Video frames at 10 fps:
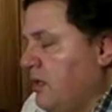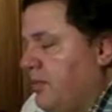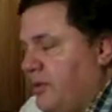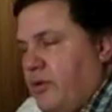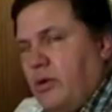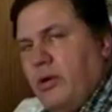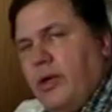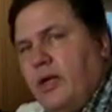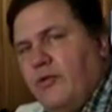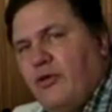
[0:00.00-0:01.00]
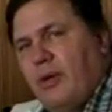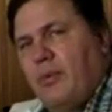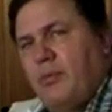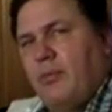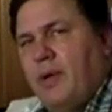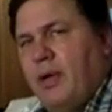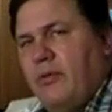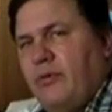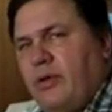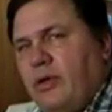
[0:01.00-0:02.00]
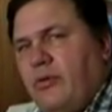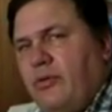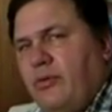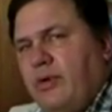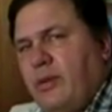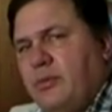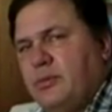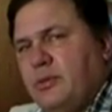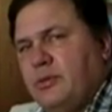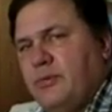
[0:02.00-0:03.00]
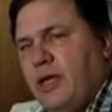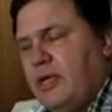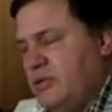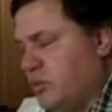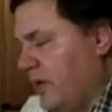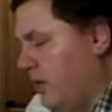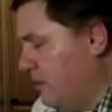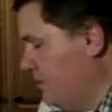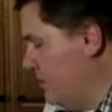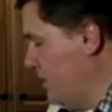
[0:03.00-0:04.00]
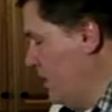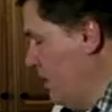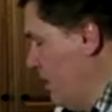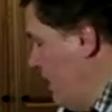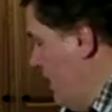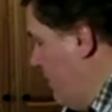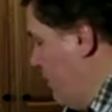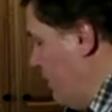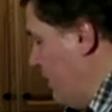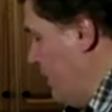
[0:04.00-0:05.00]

But you can go ahead and chop up about 2 tablespoons of that as well and put that